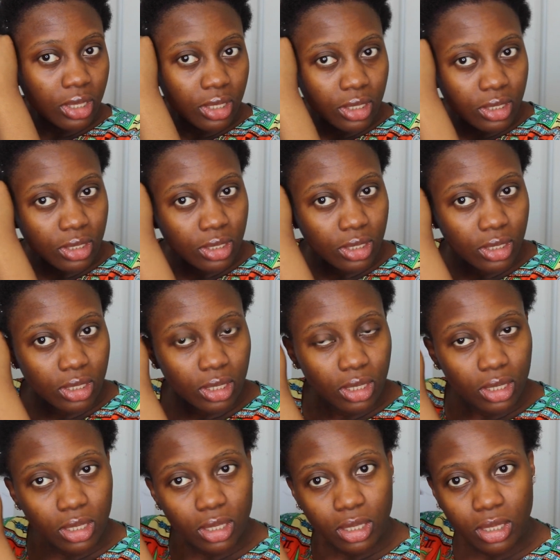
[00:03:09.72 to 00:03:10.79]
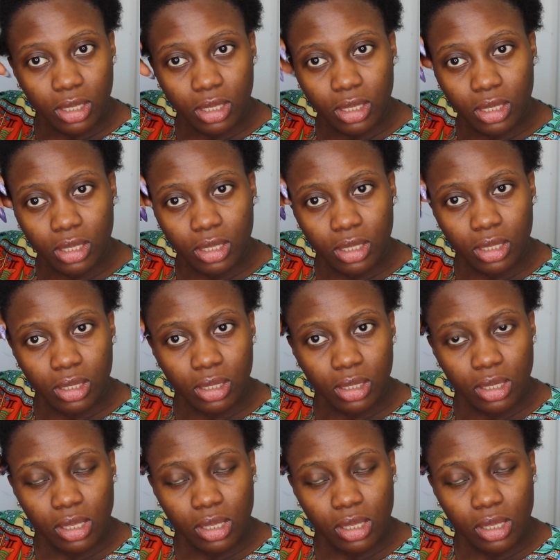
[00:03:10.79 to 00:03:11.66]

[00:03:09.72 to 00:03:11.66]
[no speech]